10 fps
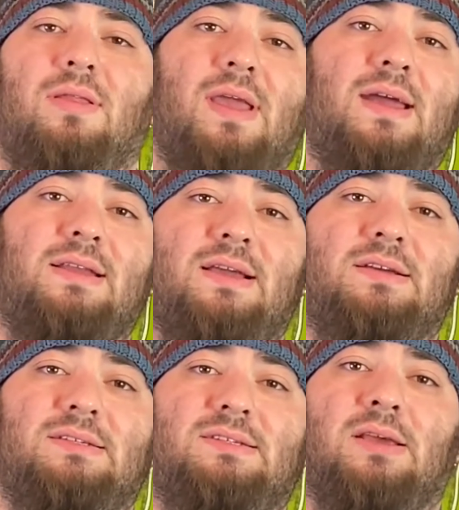The idea
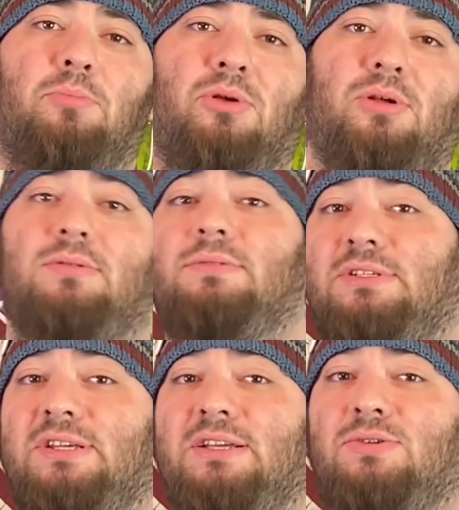is simple.
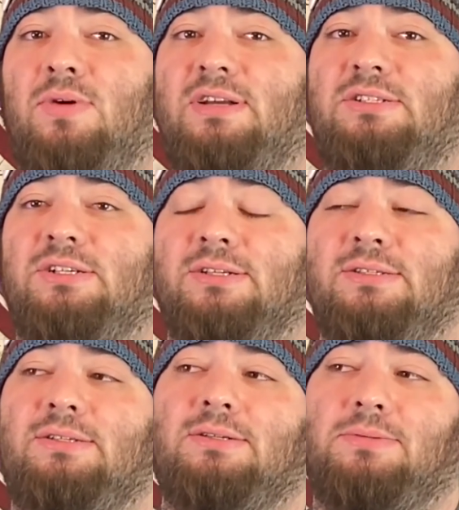6 questions.